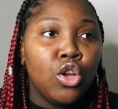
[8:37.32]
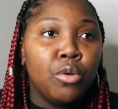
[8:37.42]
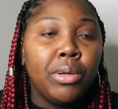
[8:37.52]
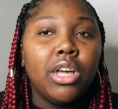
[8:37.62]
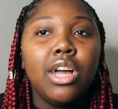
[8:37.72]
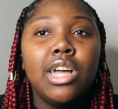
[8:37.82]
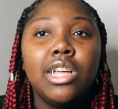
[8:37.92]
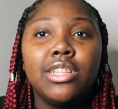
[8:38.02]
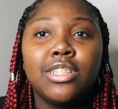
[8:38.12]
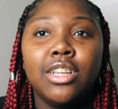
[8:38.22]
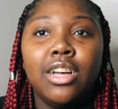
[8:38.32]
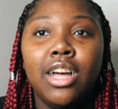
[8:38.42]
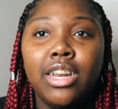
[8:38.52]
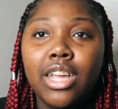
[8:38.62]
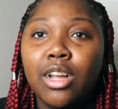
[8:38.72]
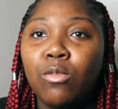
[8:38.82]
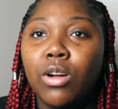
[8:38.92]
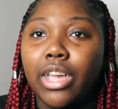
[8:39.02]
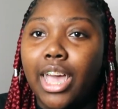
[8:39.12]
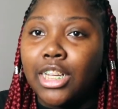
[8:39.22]
because a nigga
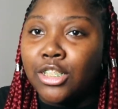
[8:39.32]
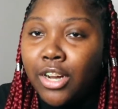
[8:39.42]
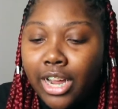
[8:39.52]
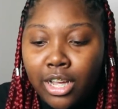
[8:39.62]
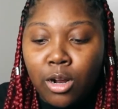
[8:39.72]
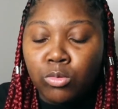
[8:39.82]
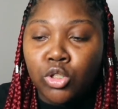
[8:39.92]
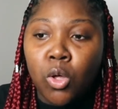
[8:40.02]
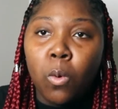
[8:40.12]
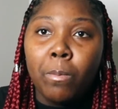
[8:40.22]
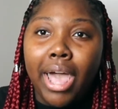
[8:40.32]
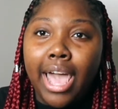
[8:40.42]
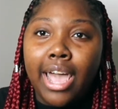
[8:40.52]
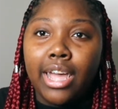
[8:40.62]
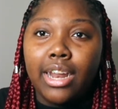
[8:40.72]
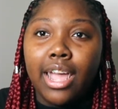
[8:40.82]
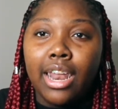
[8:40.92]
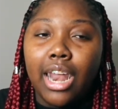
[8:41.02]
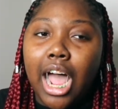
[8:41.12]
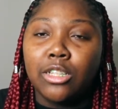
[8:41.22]
will gas your head up so bad
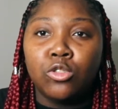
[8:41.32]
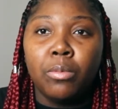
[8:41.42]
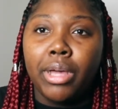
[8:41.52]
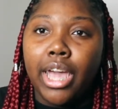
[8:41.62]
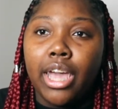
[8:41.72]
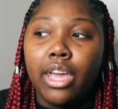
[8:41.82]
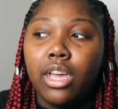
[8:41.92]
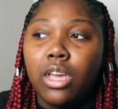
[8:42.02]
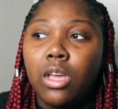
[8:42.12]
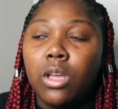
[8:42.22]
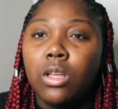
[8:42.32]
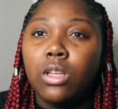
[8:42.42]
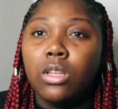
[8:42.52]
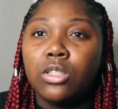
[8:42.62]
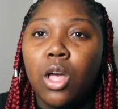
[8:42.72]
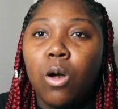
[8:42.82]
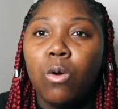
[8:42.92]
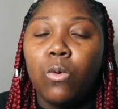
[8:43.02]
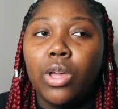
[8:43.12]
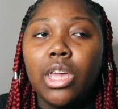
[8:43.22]
and lie so bad.
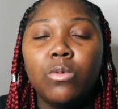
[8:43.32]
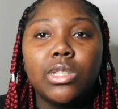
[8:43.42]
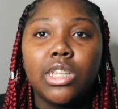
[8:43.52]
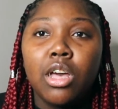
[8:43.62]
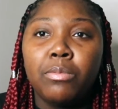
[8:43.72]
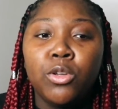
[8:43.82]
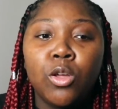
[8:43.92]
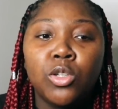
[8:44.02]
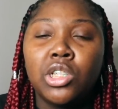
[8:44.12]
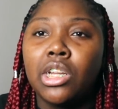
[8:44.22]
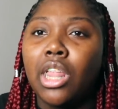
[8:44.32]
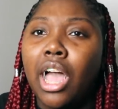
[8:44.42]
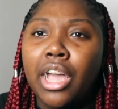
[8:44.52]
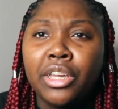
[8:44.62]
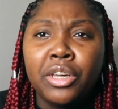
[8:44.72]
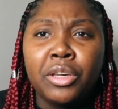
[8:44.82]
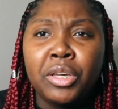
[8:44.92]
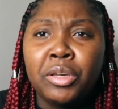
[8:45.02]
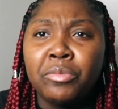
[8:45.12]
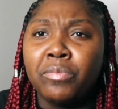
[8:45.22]
So, he would tell me, you know, she
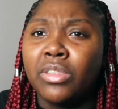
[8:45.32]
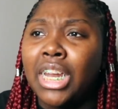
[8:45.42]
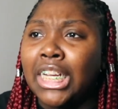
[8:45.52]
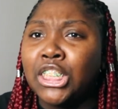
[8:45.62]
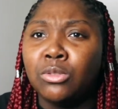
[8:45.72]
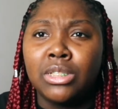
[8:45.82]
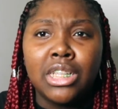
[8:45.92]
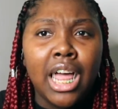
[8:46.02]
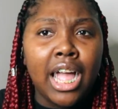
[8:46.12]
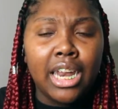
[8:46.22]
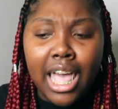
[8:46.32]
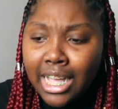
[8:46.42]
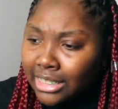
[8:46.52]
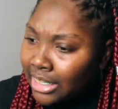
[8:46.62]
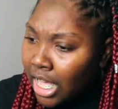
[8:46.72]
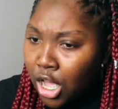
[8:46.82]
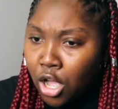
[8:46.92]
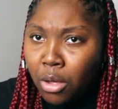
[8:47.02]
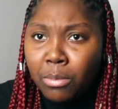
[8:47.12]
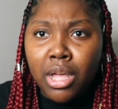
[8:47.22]
lying, like she was lying last
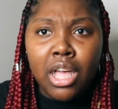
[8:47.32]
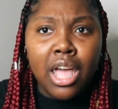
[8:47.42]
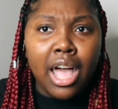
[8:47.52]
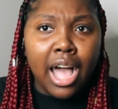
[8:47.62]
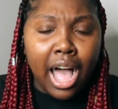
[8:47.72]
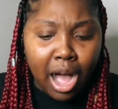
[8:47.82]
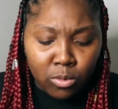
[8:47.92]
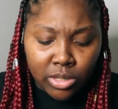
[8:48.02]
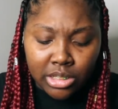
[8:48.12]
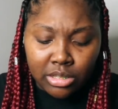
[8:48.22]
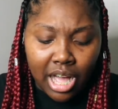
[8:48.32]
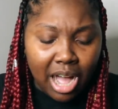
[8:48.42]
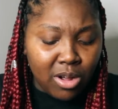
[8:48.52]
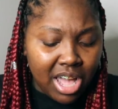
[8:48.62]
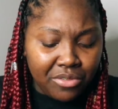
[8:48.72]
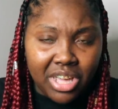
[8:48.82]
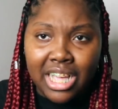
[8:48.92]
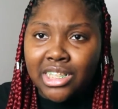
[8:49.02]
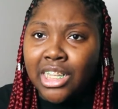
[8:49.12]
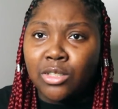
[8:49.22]
time. I haven't
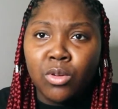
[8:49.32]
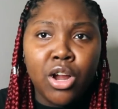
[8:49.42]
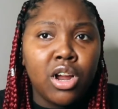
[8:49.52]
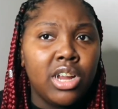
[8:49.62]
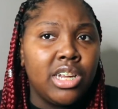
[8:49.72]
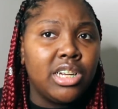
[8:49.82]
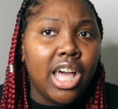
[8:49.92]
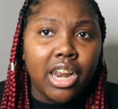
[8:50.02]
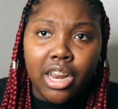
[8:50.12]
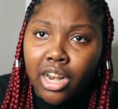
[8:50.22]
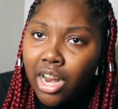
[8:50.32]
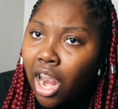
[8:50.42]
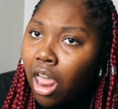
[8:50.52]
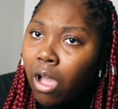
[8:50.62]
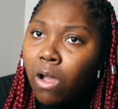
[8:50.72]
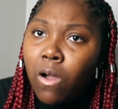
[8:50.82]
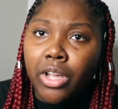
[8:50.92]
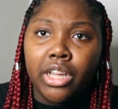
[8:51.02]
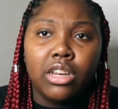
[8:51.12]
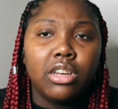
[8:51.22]
had sex with her in da da da da
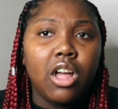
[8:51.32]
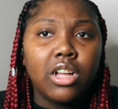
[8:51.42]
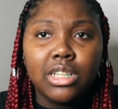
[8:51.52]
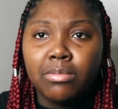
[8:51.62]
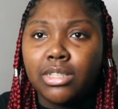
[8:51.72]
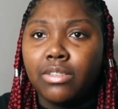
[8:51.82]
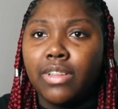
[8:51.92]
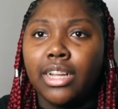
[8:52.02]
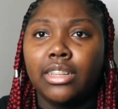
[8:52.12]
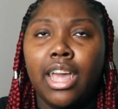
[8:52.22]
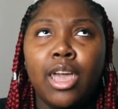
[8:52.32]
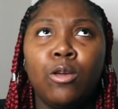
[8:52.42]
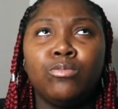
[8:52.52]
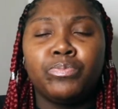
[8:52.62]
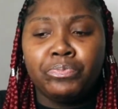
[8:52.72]
long and all type of stuff like that.